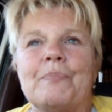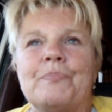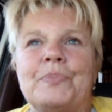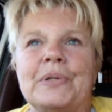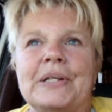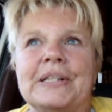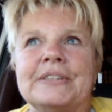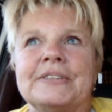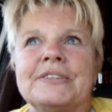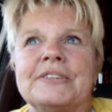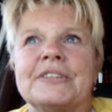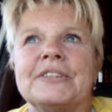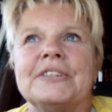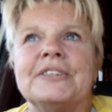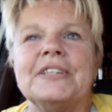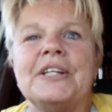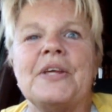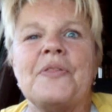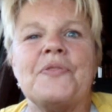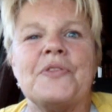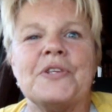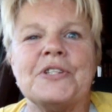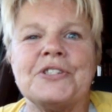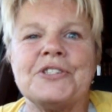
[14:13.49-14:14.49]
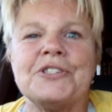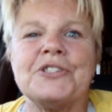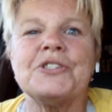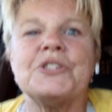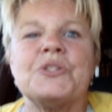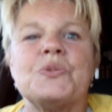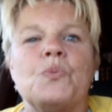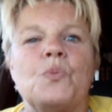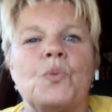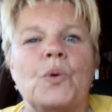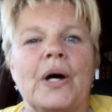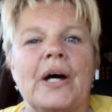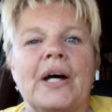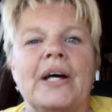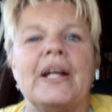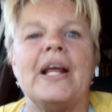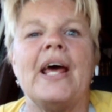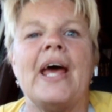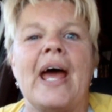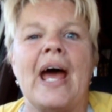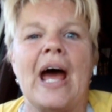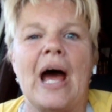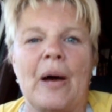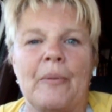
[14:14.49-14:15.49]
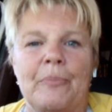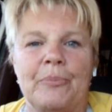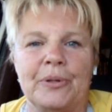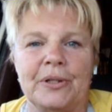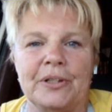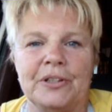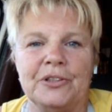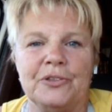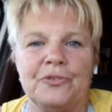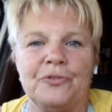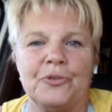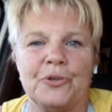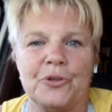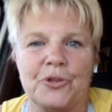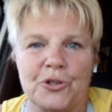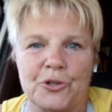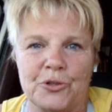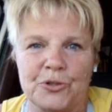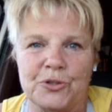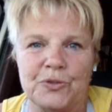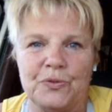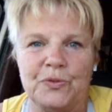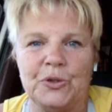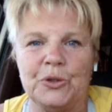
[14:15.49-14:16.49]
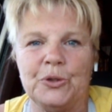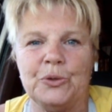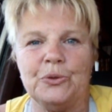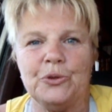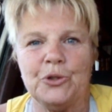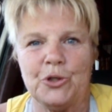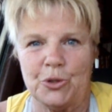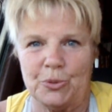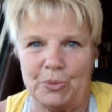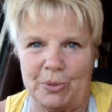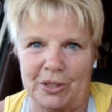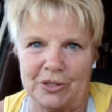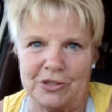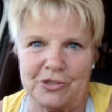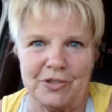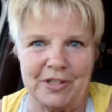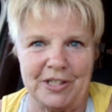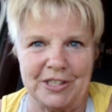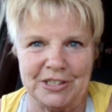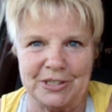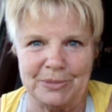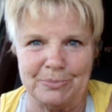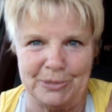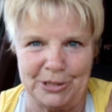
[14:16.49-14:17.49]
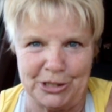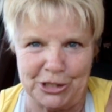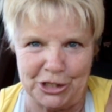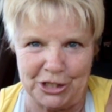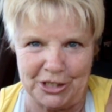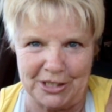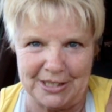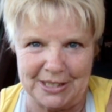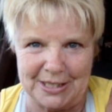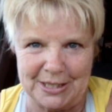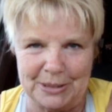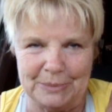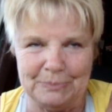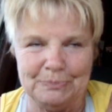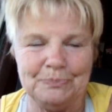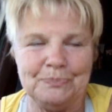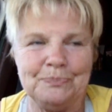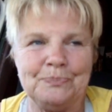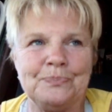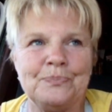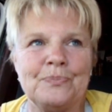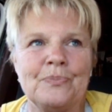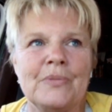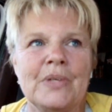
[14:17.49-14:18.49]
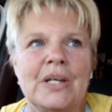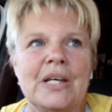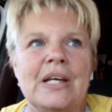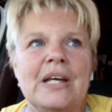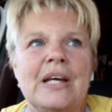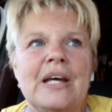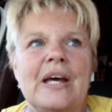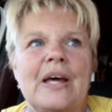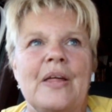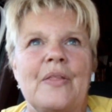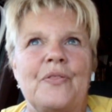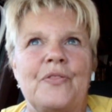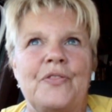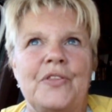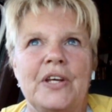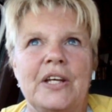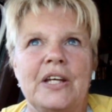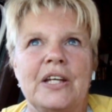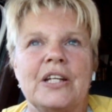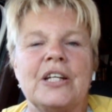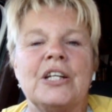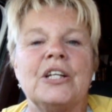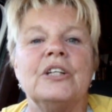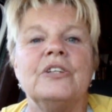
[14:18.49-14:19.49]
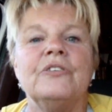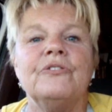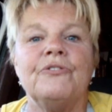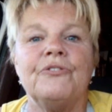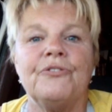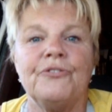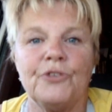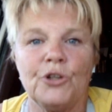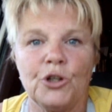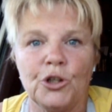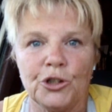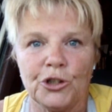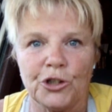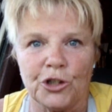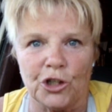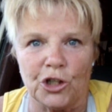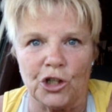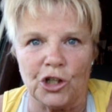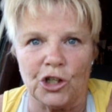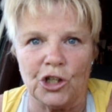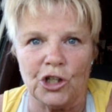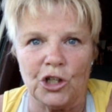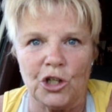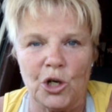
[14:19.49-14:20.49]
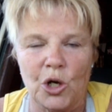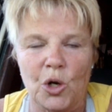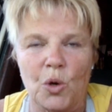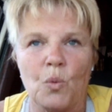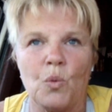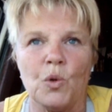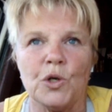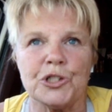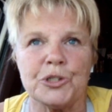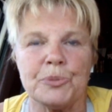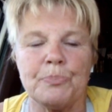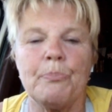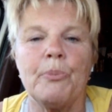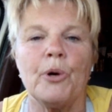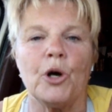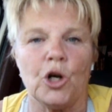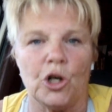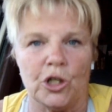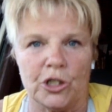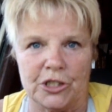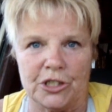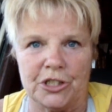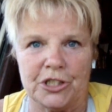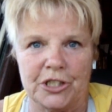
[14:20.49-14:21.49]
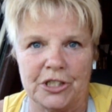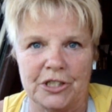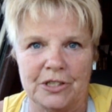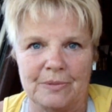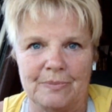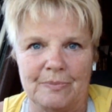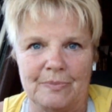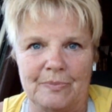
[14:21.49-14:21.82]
Basically, this is what happened for those of you who know about transmissions. The converter was burnt.